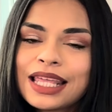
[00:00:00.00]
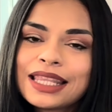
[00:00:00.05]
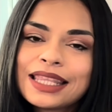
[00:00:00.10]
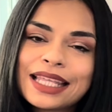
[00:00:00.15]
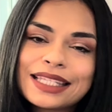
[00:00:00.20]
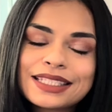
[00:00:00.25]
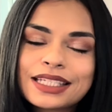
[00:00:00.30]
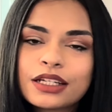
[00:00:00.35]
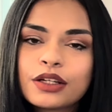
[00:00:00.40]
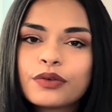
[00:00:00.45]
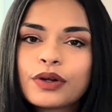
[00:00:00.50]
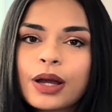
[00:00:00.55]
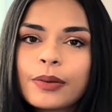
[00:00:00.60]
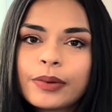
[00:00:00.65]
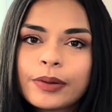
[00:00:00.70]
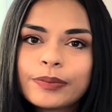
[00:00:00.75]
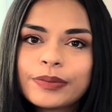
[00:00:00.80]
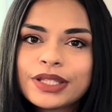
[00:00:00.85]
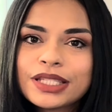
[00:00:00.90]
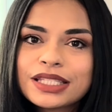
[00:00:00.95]
That's going to wrap
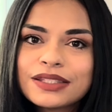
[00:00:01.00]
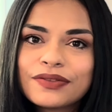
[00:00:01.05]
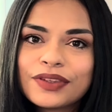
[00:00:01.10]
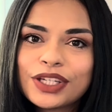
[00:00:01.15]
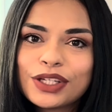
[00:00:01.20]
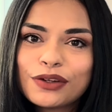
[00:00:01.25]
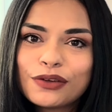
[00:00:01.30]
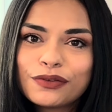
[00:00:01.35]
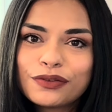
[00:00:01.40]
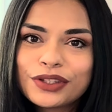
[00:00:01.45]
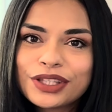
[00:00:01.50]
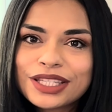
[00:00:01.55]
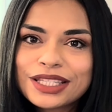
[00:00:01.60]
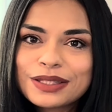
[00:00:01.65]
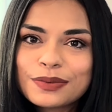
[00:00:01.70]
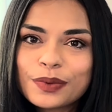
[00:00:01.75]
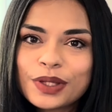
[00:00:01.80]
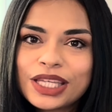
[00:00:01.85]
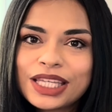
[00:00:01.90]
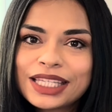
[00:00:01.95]
up this video for
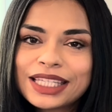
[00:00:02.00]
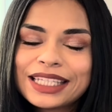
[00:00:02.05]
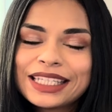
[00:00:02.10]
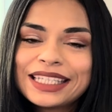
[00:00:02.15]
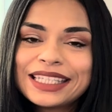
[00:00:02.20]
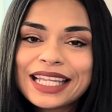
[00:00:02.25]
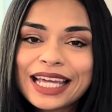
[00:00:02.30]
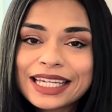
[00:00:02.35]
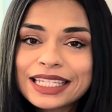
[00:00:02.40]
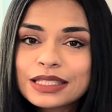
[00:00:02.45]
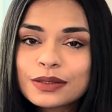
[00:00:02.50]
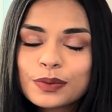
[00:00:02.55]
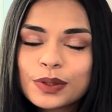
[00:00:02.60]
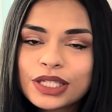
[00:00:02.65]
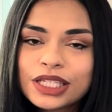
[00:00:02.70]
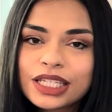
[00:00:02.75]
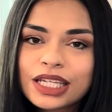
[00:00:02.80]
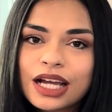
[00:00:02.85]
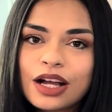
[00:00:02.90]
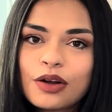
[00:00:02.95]
this week. Next
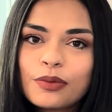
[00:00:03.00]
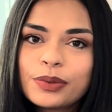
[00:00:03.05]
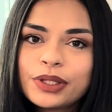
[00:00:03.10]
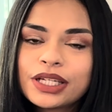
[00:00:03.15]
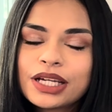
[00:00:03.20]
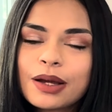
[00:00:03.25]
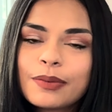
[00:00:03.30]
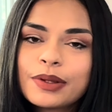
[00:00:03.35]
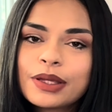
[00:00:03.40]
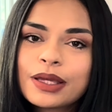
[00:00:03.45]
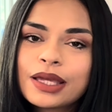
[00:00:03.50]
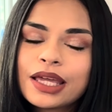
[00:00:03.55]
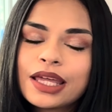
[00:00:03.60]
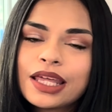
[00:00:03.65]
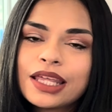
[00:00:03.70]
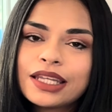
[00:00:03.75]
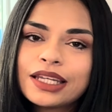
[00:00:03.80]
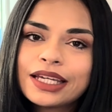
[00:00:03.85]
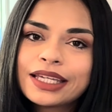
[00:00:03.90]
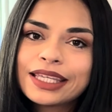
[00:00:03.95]
week, I'll be coming
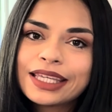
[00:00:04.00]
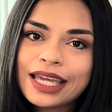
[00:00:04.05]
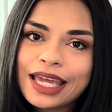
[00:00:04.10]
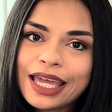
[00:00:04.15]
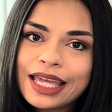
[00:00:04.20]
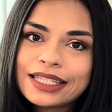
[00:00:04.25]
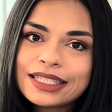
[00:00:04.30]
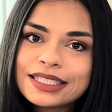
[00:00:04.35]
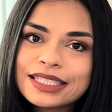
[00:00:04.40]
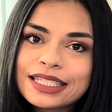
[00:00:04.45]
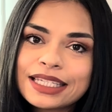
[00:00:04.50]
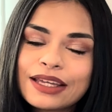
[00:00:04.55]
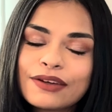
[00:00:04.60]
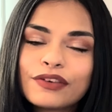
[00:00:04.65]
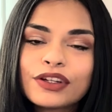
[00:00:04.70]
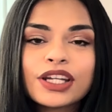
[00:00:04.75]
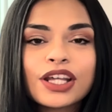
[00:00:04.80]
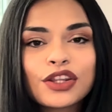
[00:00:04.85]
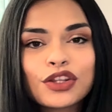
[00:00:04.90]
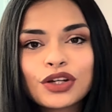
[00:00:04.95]
in again to give
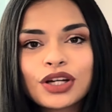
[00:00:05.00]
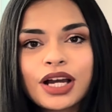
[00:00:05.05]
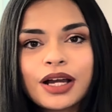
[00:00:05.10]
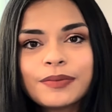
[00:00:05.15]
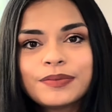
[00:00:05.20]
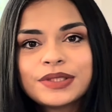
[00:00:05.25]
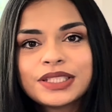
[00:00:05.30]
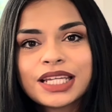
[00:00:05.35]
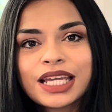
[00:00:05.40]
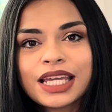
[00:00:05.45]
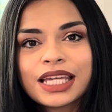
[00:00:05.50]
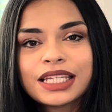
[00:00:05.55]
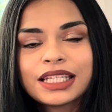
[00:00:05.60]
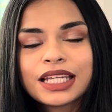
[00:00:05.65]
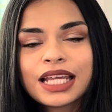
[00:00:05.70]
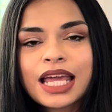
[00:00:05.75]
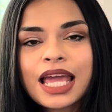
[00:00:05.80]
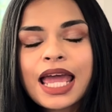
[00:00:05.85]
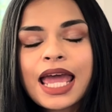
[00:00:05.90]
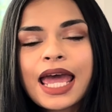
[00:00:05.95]
another
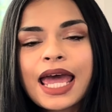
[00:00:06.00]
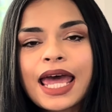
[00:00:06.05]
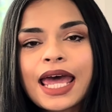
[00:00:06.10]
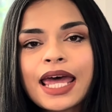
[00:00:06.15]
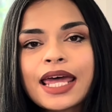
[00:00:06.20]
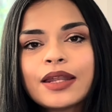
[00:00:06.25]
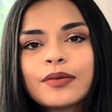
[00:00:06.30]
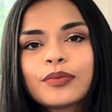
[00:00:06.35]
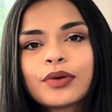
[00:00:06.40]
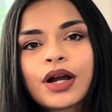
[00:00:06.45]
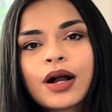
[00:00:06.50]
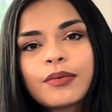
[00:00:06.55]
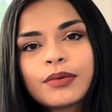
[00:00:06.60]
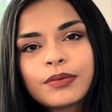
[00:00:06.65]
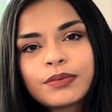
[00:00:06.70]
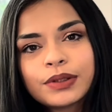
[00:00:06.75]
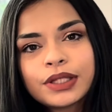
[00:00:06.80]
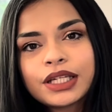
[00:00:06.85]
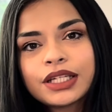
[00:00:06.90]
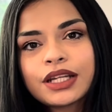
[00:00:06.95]
update and
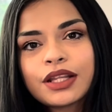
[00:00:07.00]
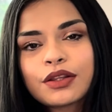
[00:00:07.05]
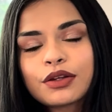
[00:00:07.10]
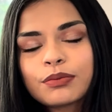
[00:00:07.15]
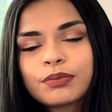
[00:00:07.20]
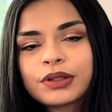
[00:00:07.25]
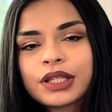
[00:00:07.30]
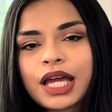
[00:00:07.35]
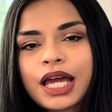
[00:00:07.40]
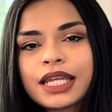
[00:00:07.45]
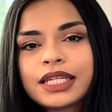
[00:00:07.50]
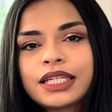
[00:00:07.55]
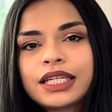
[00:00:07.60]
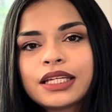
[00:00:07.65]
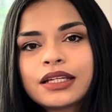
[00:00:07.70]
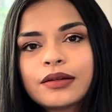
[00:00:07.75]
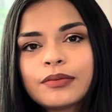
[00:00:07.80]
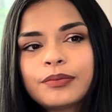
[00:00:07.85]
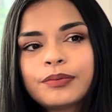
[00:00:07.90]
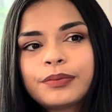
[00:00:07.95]
probably another
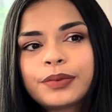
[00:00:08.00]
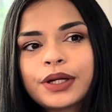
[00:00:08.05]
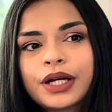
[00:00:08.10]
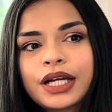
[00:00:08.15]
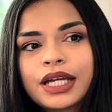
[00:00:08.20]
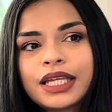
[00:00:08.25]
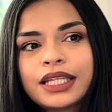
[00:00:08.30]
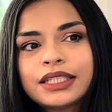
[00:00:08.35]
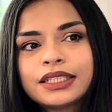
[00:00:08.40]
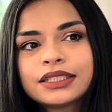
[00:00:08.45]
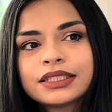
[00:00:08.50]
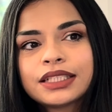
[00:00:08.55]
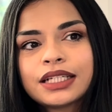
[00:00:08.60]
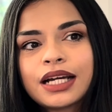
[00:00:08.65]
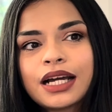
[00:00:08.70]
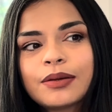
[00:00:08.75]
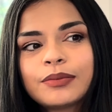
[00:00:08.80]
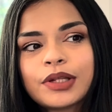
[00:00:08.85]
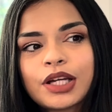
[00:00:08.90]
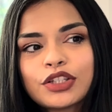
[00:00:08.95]
planning, but
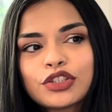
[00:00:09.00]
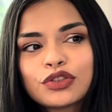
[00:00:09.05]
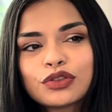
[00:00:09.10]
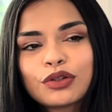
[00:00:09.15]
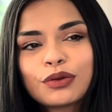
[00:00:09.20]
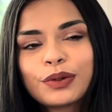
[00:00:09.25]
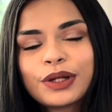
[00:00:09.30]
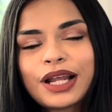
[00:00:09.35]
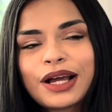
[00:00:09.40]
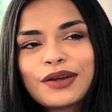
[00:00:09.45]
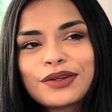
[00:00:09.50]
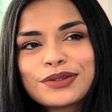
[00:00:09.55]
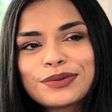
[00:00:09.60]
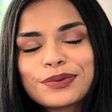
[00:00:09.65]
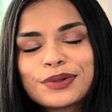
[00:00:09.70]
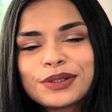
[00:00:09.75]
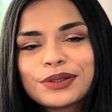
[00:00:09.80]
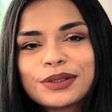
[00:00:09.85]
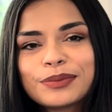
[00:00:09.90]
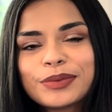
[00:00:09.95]
I'm not sure what else
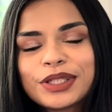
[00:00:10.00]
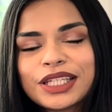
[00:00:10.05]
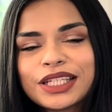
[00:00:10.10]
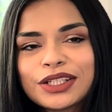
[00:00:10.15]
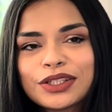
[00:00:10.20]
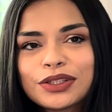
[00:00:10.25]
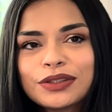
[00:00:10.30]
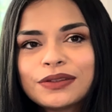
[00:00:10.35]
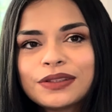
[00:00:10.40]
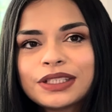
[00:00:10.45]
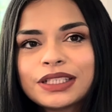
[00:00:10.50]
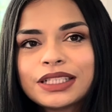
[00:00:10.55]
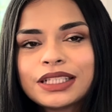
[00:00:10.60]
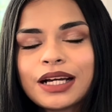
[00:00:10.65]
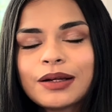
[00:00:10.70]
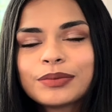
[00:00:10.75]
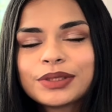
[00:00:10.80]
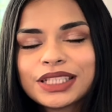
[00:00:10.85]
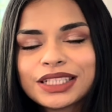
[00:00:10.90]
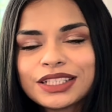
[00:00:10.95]
will be
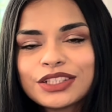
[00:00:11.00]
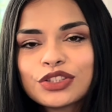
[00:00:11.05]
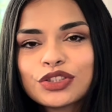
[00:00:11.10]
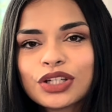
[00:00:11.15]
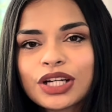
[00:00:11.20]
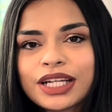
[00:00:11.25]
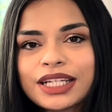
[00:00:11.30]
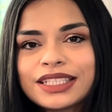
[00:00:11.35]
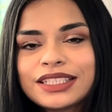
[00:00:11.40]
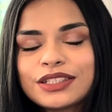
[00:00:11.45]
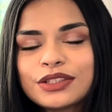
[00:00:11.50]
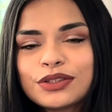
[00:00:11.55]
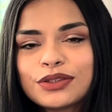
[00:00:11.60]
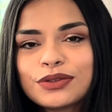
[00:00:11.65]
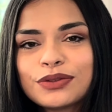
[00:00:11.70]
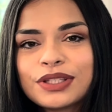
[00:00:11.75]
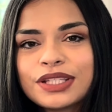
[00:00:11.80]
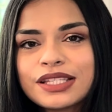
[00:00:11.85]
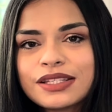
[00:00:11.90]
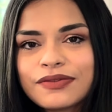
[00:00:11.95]
included. I'm going to try and
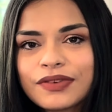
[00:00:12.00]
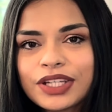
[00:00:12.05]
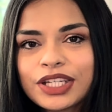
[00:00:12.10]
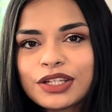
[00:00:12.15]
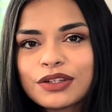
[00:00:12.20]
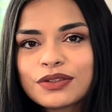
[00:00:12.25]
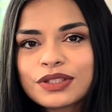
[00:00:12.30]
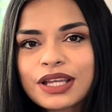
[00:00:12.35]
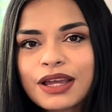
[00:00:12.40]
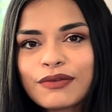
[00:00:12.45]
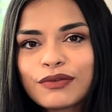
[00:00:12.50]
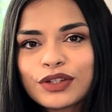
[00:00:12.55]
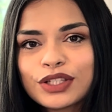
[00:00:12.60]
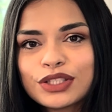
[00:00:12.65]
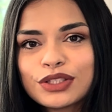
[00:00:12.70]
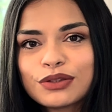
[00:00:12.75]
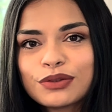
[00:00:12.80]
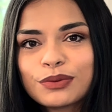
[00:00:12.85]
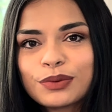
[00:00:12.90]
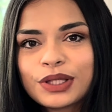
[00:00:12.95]
do these videos every
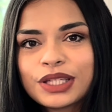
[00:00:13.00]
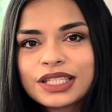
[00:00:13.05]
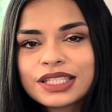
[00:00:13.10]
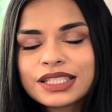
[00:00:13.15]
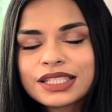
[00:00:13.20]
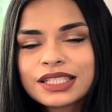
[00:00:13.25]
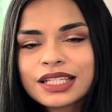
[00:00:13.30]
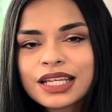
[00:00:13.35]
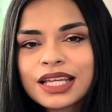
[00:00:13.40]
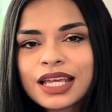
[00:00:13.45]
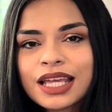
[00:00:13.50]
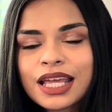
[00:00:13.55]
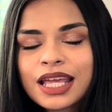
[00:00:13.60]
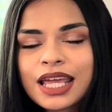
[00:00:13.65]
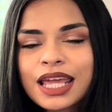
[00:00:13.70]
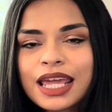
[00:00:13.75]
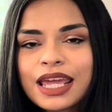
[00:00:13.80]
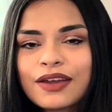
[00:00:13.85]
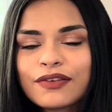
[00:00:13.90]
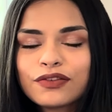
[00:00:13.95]
2 weeks,
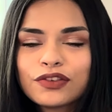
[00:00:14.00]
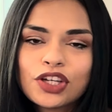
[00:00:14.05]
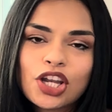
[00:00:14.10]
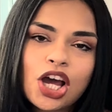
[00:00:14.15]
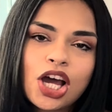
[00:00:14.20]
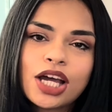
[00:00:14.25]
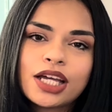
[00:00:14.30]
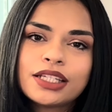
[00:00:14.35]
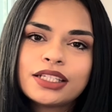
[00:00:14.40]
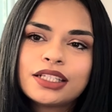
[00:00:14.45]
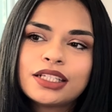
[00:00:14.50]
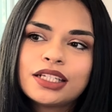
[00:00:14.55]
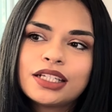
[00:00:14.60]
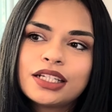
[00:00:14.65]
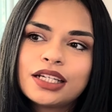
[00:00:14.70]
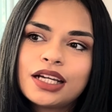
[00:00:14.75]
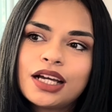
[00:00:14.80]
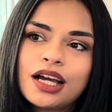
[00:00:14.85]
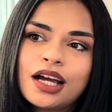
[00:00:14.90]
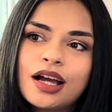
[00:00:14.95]
if not
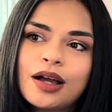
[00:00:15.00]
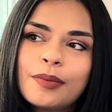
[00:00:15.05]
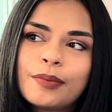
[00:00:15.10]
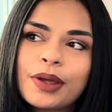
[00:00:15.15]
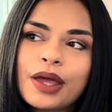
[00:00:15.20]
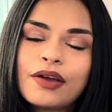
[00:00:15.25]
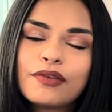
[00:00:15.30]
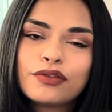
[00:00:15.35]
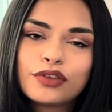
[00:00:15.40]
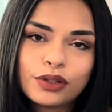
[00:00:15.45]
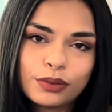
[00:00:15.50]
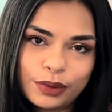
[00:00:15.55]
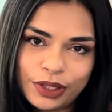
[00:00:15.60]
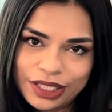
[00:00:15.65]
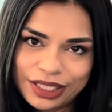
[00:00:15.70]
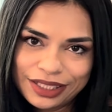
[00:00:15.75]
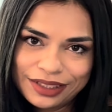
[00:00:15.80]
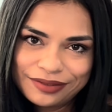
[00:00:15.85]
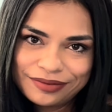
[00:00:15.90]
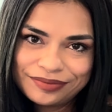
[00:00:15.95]
every
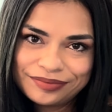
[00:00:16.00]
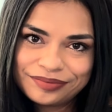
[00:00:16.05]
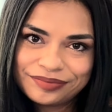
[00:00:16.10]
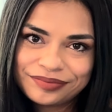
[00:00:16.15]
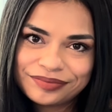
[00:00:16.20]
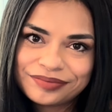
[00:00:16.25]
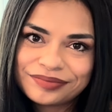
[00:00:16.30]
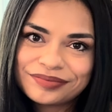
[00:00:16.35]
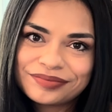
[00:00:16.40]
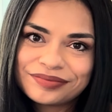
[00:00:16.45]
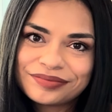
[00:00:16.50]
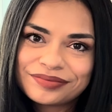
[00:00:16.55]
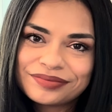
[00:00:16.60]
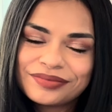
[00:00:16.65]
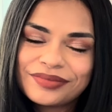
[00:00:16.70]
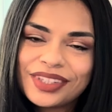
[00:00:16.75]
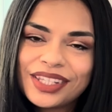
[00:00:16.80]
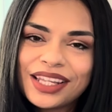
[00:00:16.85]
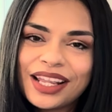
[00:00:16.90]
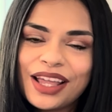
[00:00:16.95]
week.
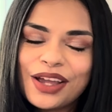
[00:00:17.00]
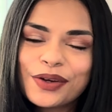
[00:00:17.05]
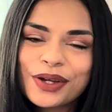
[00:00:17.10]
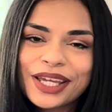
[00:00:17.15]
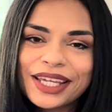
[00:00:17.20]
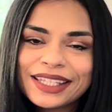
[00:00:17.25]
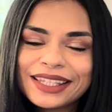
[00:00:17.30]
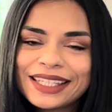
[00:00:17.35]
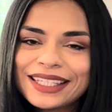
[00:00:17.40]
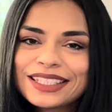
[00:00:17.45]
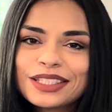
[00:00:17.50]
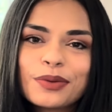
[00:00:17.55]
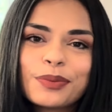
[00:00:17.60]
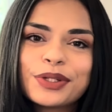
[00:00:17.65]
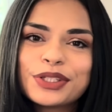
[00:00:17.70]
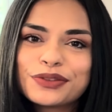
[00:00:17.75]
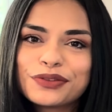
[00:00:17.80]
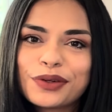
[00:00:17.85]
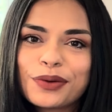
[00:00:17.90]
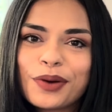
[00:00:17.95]
Okay, thanks so
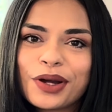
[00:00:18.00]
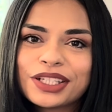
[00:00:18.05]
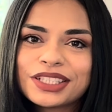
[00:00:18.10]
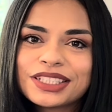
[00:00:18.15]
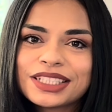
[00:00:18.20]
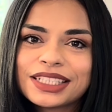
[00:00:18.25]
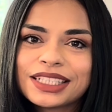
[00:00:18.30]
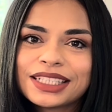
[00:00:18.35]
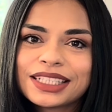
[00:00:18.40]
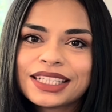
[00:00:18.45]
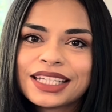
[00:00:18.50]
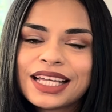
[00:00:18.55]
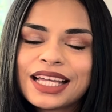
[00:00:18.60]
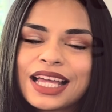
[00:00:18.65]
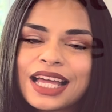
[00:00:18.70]
much for watching.